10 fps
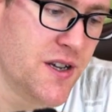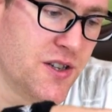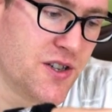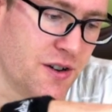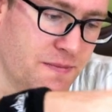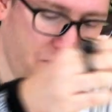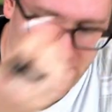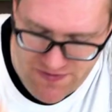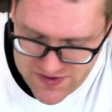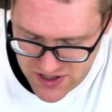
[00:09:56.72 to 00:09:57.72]
So,
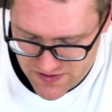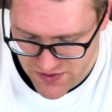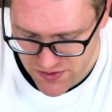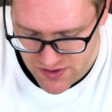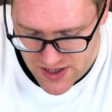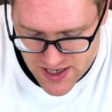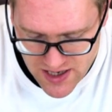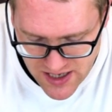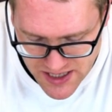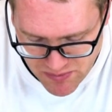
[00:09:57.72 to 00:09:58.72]
first of all,
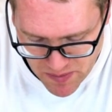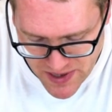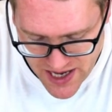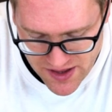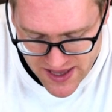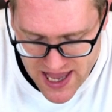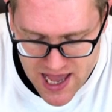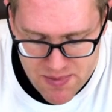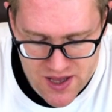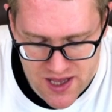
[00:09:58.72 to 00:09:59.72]
let's prepare the
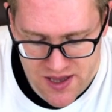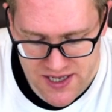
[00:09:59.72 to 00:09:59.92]
cap.